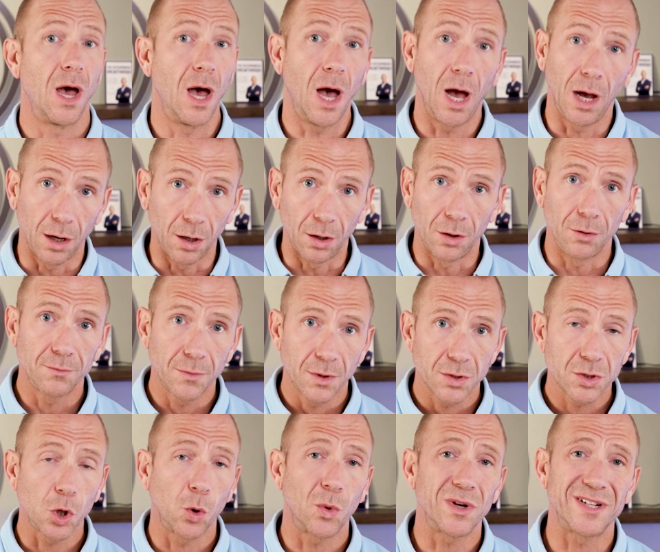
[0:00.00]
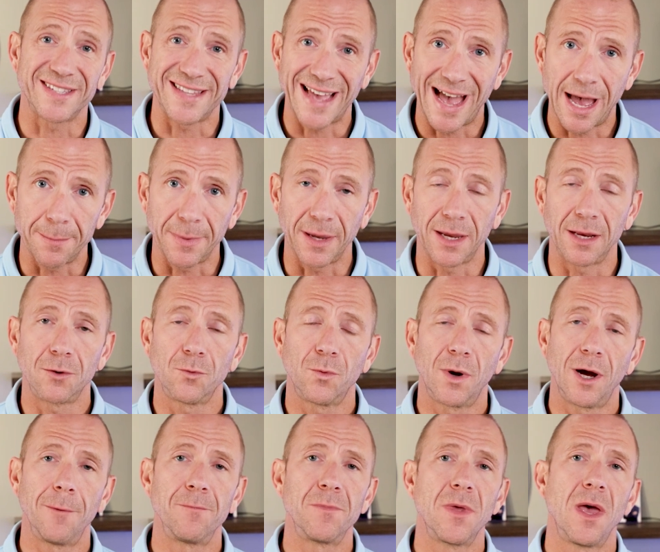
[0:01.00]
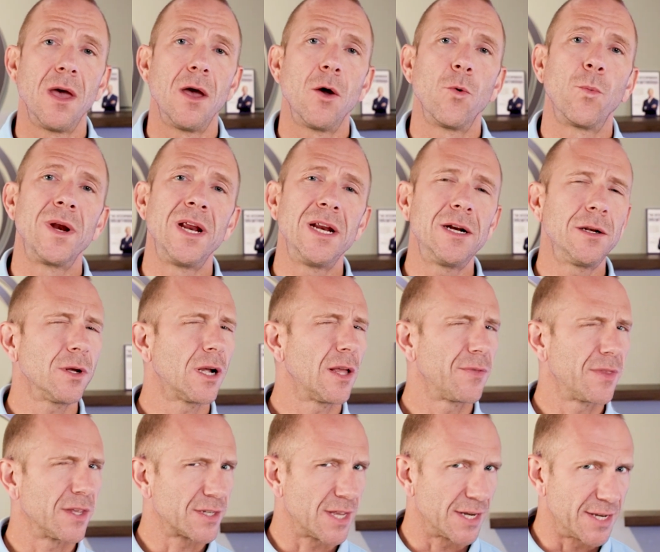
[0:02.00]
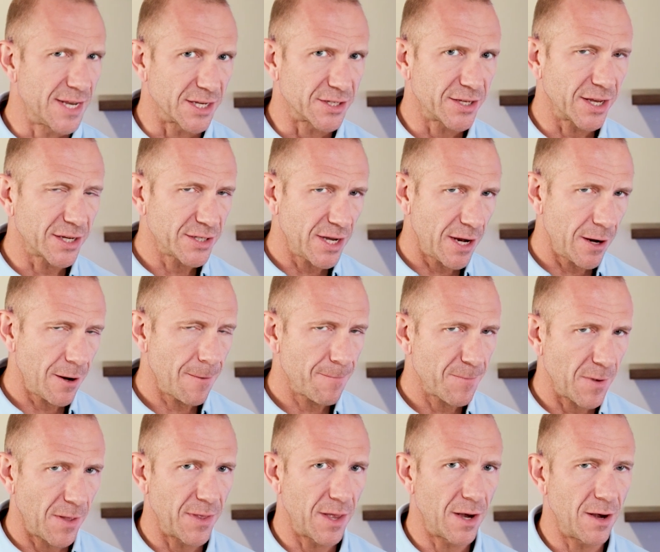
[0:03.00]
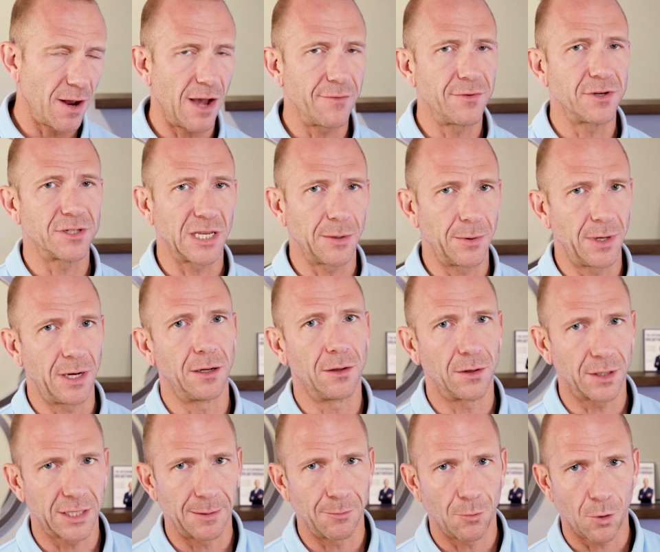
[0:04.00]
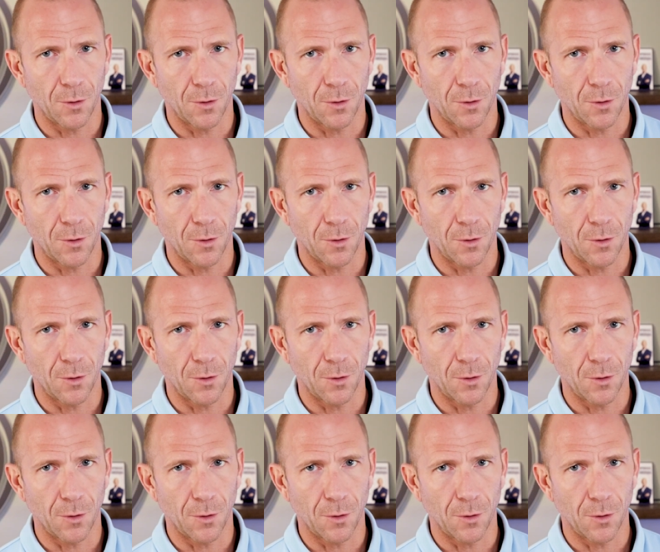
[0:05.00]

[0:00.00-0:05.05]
Uh-oh. So what does that mean? Well, we need to look at the statistics here, and then obviously we need to look at